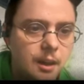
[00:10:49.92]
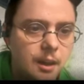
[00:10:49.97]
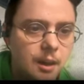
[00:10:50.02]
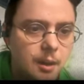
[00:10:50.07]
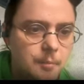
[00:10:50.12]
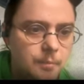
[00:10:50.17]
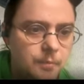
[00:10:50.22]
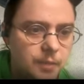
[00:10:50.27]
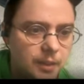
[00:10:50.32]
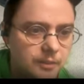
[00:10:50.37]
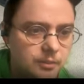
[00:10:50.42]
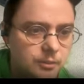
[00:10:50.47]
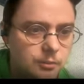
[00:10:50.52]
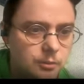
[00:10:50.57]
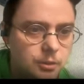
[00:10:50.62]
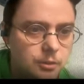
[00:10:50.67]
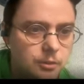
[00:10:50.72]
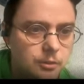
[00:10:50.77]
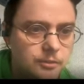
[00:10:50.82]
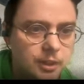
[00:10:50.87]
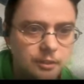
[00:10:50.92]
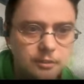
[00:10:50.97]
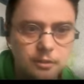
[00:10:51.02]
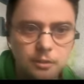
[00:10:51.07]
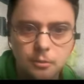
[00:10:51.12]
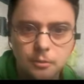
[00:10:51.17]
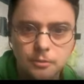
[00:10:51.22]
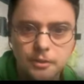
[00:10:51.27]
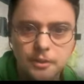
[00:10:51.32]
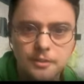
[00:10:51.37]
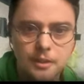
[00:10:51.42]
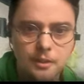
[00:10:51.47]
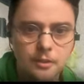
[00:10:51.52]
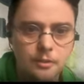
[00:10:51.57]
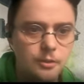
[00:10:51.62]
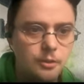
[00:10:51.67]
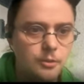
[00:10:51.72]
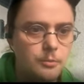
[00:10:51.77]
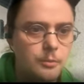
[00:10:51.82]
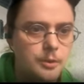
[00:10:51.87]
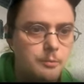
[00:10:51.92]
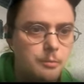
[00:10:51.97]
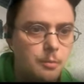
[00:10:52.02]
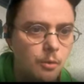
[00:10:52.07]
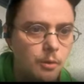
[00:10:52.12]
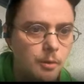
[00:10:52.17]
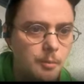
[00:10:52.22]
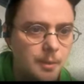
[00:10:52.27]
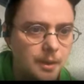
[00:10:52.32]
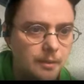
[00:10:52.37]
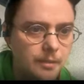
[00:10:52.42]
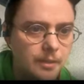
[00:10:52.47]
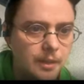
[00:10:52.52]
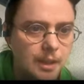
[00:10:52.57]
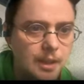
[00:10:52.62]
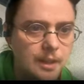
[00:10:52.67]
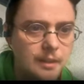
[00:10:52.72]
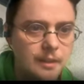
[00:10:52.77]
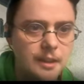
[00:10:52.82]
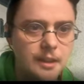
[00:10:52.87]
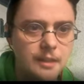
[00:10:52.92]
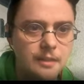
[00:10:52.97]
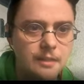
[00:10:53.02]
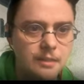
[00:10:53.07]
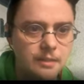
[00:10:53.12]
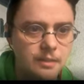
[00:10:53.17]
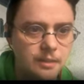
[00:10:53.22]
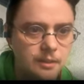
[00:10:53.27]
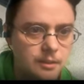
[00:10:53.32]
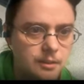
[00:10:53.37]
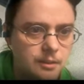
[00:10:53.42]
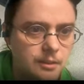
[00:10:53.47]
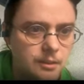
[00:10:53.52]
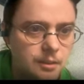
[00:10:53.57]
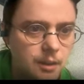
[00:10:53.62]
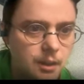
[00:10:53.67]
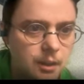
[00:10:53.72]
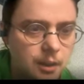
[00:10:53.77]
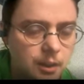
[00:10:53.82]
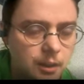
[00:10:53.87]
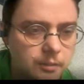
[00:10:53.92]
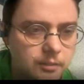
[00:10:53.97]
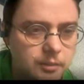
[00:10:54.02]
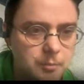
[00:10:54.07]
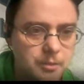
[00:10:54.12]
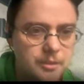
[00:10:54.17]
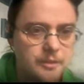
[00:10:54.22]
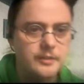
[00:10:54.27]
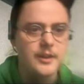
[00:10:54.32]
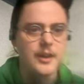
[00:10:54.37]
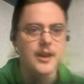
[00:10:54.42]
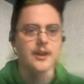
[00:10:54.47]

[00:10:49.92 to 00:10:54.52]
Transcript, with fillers: um, that's a little technical detail. You could read more about that in the uh, some of